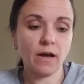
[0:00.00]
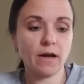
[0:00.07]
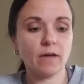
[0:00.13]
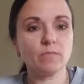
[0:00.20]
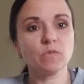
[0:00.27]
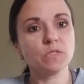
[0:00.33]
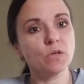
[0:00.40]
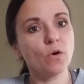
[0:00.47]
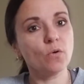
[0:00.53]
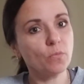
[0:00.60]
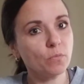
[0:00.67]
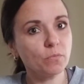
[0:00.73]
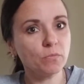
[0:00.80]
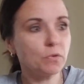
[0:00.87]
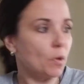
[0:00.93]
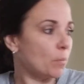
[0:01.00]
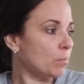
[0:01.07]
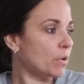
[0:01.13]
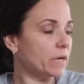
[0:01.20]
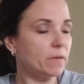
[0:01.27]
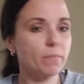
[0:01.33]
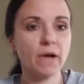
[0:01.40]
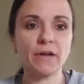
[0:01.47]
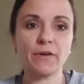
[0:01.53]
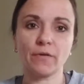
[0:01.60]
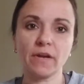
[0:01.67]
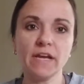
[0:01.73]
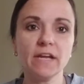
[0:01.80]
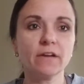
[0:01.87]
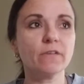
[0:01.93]
So, put it by your
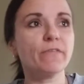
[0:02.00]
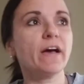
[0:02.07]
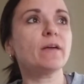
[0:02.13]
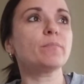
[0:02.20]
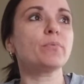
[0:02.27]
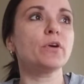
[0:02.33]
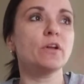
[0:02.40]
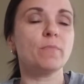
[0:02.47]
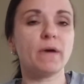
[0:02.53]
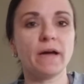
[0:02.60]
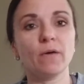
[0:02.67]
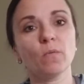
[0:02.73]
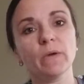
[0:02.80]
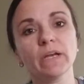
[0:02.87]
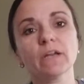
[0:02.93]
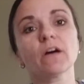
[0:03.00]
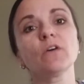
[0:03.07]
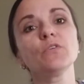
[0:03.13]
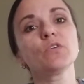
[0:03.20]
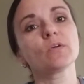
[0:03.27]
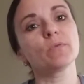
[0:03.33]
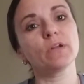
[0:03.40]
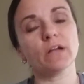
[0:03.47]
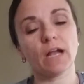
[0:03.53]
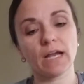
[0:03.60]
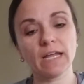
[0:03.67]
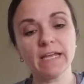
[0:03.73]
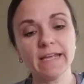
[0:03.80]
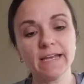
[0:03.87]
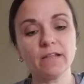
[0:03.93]
heater vent, put it by a window. You can put it on
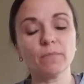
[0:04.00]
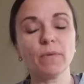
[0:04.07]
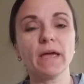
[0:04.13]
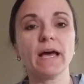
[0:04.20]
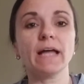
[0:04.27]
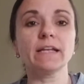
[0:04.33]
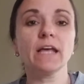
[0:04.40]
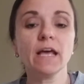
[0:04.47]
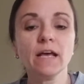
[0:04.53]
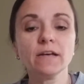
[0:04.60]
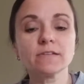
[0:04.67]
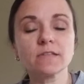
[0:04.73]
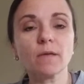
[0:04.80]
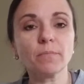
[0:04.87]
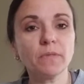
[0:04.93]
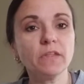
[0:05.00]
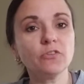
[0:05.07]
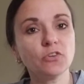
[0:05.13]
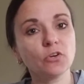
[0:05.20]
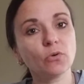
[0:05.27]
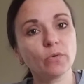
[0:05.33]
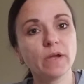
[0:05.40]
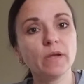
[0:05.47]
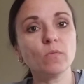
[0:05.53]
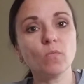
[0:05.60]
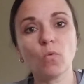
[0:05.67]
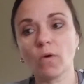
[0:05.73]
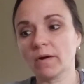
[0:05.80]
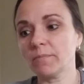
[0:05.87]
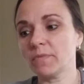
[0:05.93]
a heating pad, something to create
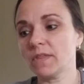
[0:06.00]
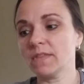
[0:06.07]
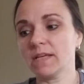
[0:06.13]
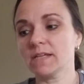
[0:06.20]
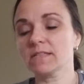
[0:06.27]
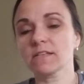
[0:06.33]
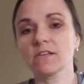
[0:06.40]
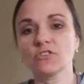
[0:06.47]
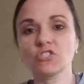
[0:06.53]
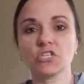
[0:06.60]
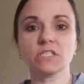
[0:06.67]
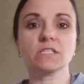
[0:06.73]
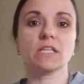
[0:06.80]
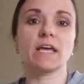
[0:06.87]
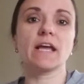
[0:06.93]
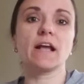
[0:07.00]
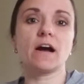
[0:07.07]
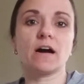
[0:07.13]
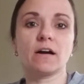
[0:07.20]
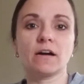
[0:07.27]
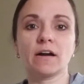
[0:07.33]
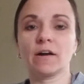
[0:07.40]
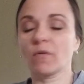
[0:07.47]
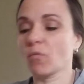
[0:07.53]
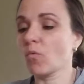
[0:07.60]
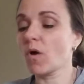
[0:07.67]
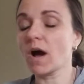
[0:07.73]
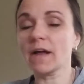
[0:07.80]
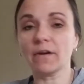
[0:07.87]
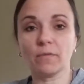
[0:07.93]
warmth in this, because just like our
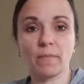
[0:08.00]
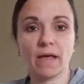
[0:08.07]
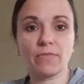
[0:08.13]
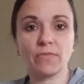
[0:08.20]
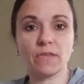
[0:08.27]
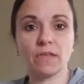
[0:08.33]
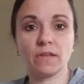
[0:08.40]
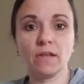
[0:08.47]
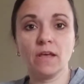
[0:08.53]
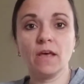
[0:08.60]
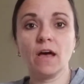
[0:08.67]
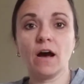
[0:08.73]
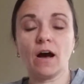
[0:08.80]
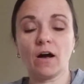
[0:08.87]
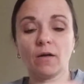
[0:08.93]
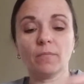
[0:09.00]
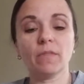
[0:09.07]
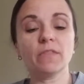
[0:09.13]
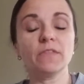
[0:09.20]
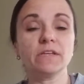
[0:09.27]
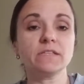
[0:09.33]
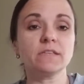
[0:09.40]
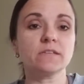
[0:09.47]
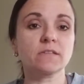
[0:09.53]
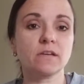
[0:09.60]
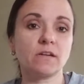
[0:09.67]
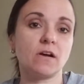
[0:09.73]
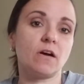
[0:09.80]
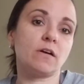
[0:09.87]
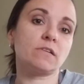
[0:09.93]
water method, this is
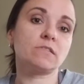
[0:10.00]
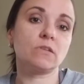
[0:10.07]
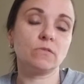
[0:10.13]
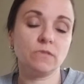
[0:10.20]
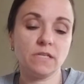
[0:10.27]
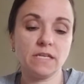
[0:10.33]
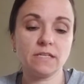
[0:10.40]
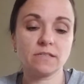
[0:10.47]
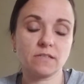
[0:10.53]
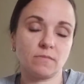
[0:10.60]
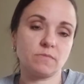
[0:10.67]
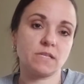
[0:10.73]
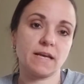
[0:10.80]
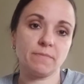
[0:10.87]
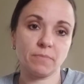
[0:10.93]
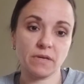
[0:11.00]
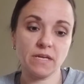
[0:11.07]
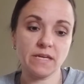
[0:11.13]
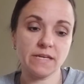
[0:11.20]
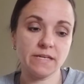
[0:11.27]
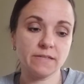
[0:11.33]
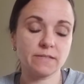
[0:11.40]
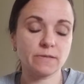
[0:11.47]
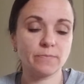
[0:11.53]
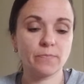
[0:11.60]
going to also need some type of heat.